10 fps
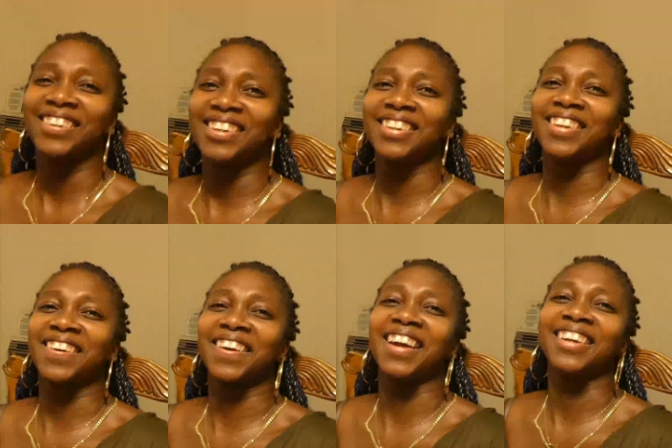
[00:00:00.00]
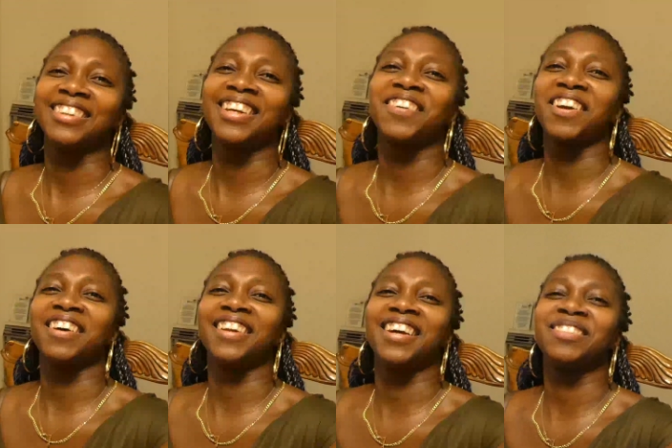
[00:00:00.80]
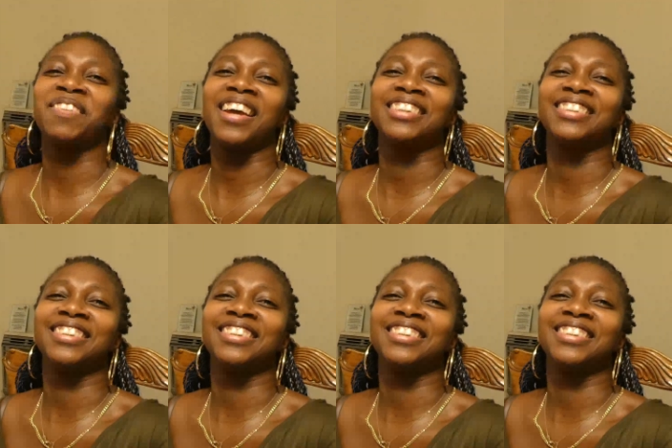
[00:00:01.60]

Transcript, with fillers: What? Okay, there we go. Now it's back to